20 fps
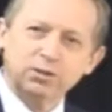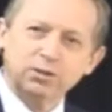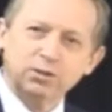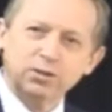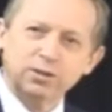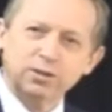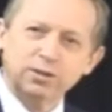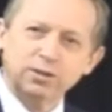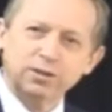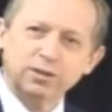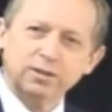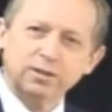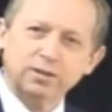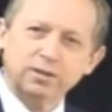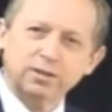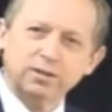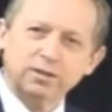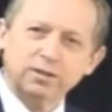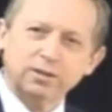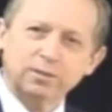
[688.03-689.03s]
You see?
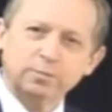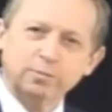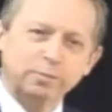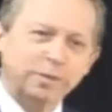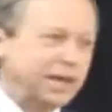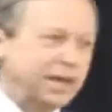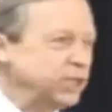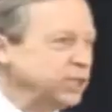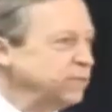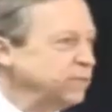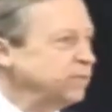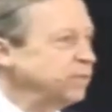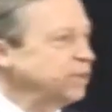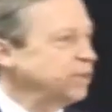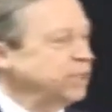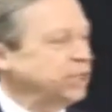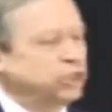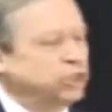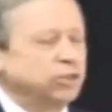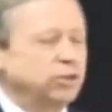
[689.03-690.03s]
Massive
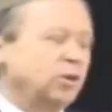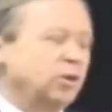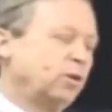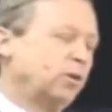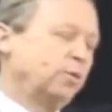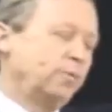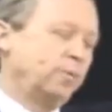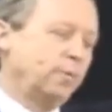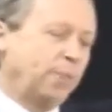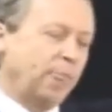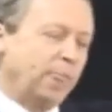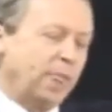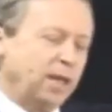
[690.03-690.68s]
variation. Oh,